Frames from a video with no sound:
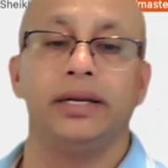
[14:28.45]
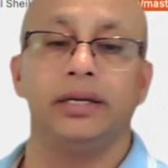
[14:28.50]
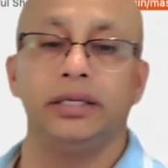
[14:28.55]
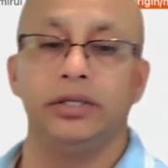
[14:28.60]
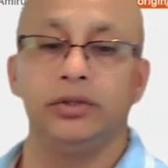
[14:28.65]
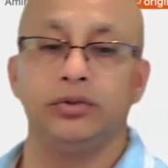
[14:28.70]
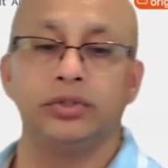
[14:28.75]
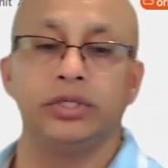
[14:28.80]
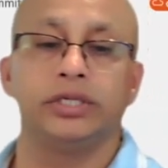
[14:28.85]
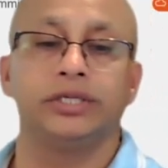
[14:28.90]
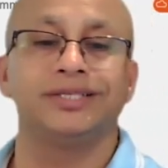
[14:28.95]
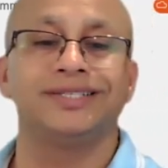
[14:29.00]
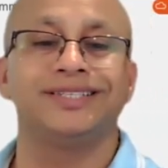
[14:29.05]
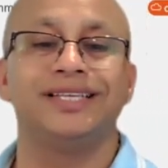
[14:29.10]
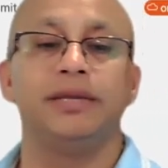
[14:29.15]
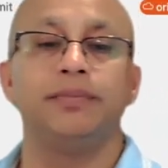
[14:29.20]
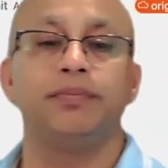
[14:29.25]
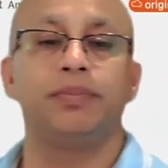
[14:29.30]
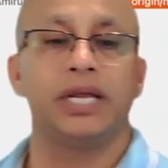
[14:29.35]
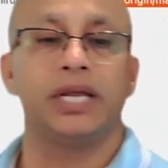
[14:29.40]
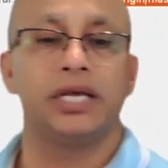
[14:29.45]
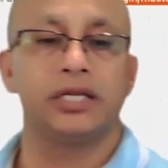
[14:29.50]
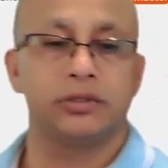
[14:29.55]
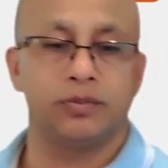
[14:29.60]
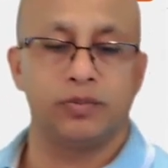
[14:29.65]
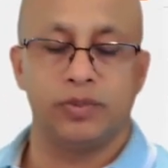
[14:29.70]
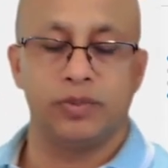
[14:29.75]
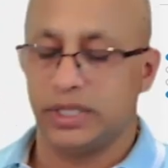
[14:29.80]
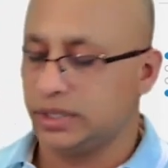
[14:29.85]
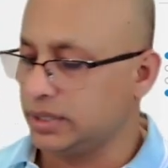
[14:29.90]
using C++
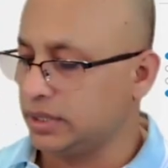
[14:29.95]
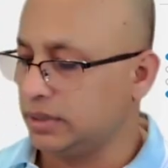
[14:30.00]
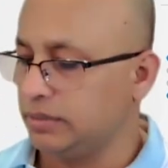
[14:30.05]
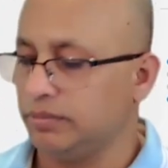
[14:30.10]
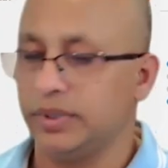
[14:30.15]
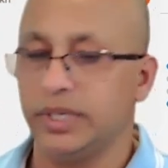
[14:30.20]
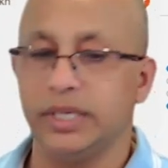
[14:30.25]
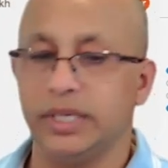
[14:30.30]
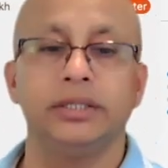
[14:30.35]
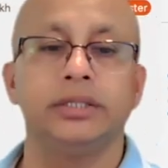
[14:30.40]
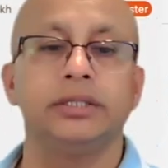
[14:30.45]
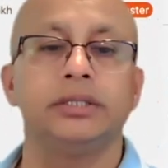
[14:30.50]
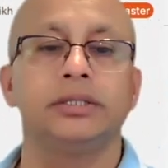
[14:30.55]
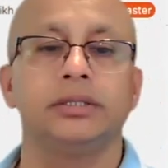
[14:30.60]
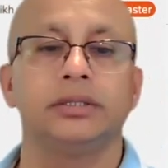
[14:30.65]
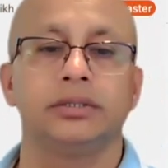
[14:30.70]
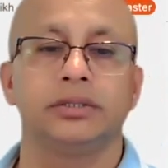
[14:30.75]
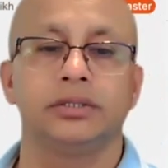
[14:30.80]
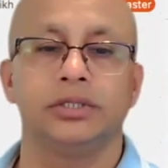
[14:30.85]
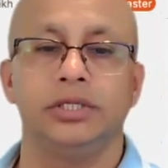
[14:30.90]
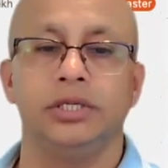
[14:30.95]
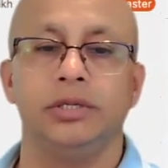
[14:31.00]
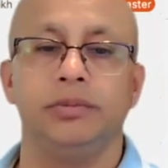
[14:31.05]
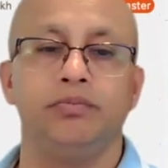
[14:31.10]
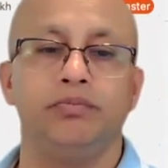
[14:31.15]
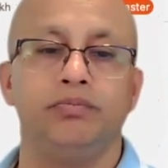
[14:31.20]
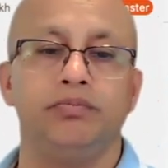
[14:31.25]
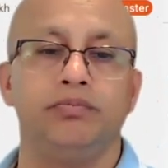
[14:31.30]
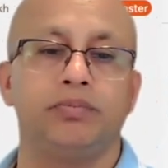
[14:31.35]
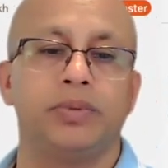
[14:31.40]
compiler,
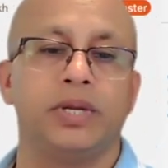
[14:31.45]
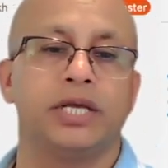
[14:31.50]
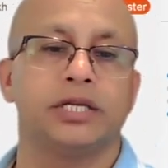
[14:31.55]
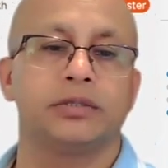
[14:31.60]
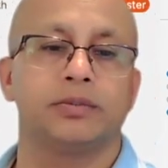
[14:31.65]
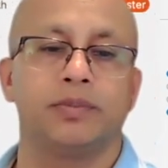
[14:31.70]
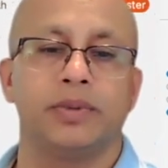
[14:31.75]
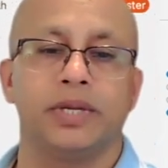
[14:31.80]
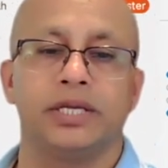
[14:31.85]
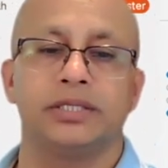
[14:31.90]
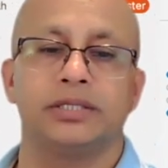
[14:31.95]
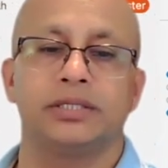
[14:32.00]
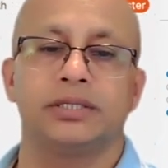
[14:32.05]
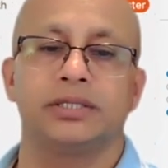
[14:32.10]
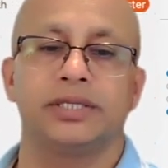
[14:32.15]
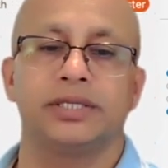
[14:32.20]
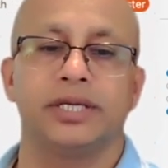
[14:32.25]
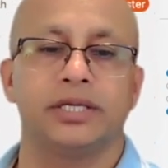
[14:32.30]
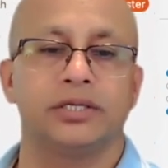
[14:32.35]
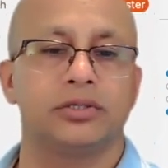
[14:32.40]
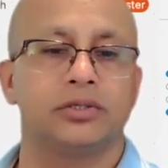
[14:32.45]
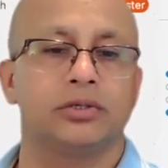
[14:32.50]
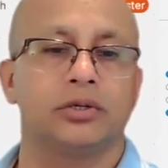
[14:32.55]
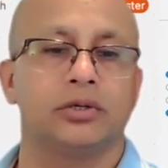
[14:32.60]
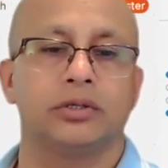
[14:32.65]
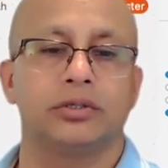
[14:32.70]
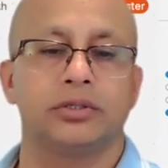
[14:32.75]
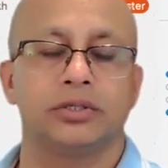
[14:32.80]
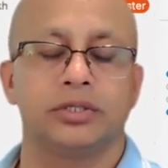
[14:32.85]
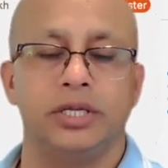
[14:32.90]
C++
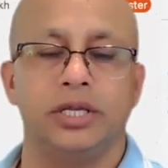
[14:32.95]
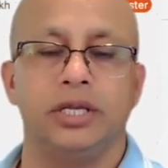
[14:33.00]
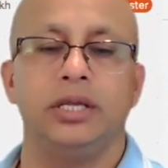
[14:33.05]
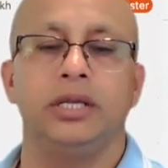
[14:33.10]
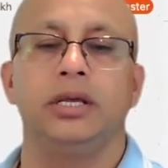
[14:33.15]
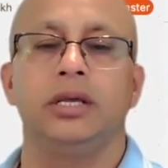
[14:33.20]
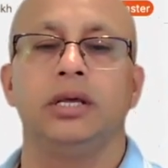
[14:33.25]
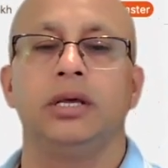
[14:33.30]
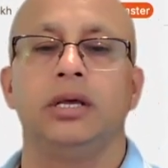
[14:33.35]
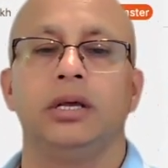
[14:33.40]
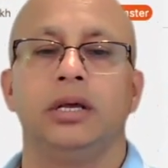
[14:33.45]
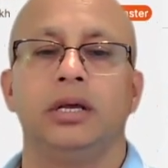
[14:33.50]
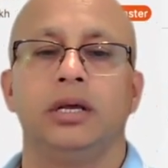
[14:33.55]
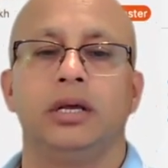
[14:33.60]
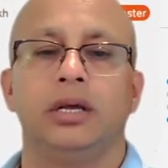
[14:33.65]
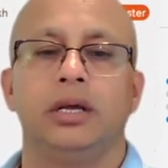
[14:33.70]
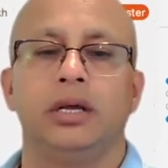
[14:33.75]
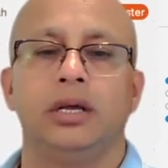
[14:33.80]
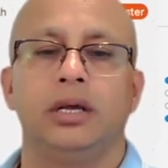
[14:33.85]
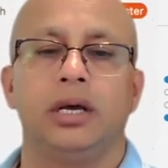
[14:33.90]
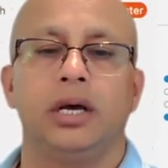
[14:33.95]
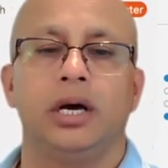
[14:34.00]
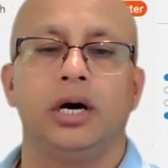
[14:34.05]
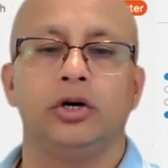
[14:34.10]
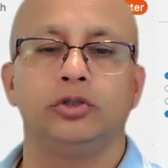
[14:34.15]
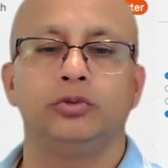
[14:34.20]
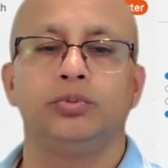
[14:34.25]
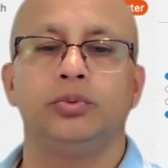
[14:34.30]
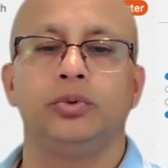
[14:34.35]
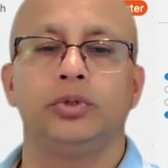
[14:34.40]
test.c,
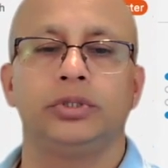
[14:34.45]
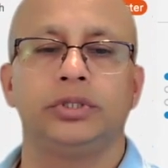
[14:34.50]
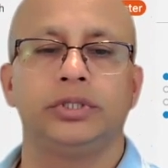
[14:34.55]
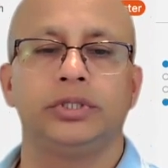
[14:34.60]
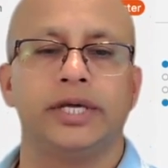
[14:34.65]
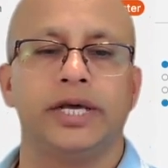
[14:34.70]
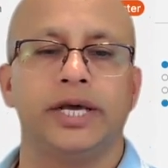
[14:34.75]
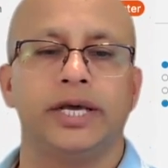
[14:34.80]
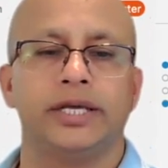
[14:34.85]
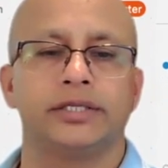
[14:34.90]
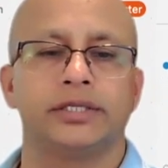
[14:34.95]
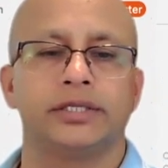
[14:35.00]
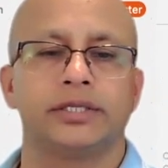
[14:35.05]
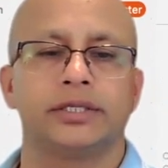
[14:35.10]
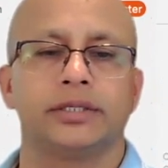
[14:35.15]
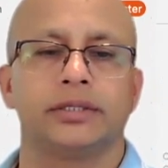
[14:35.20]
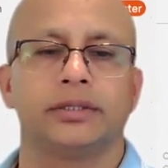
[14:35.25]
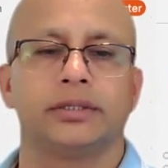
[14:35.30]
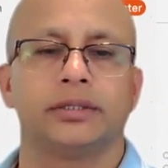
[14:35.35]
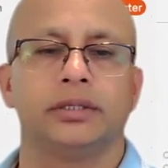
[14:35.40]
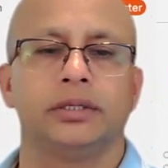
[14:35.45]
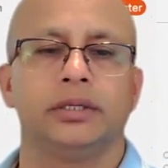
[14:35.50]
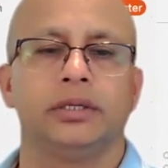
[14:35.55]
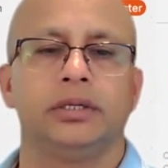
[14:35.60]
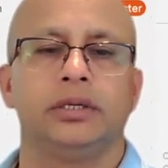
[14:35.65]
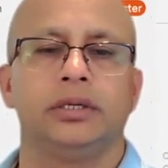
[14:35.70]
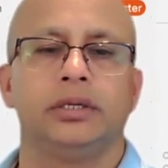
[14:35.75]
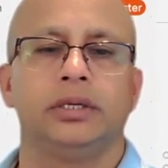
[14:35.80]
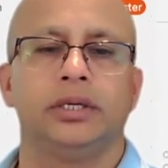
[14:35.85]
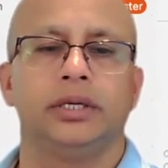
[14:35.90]
output test,
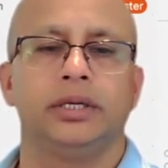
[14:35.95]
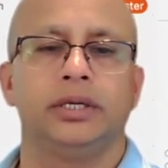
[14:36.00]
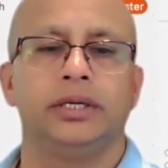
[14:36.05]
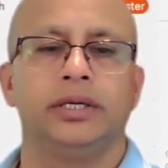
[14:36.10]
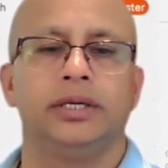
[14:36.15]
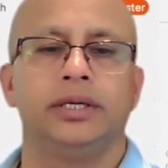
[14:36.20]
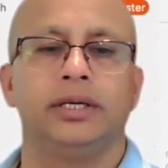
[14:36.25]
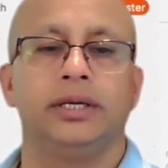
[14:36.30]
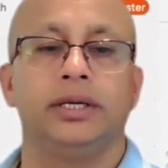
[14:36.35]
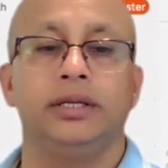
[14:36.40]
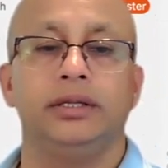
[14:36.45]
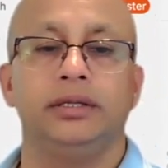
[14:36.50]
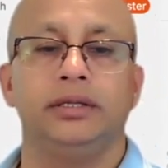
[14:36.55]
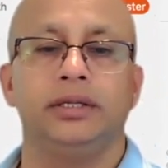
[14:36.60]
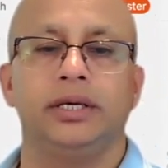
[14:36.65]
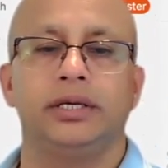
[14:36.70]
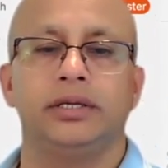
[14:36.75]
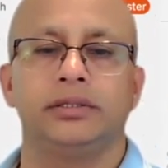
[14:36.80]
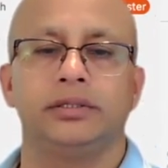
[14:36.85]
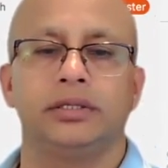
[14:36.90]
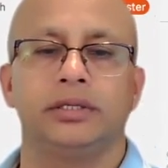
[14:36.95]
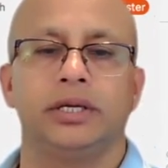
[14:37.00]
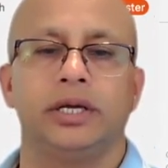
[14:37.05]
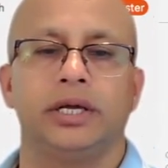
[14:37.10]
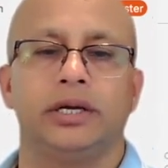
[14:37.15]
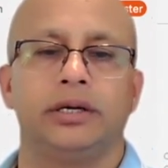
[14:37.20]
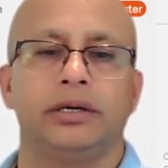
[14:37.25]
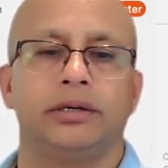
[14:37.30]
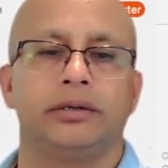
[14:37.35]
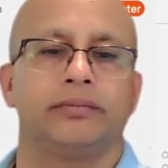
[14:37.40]
and there is an
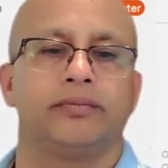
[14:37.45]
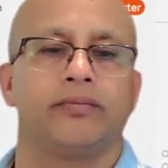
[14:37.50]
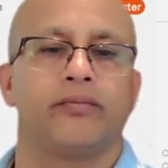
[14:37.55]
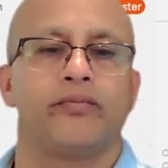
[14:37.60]
error.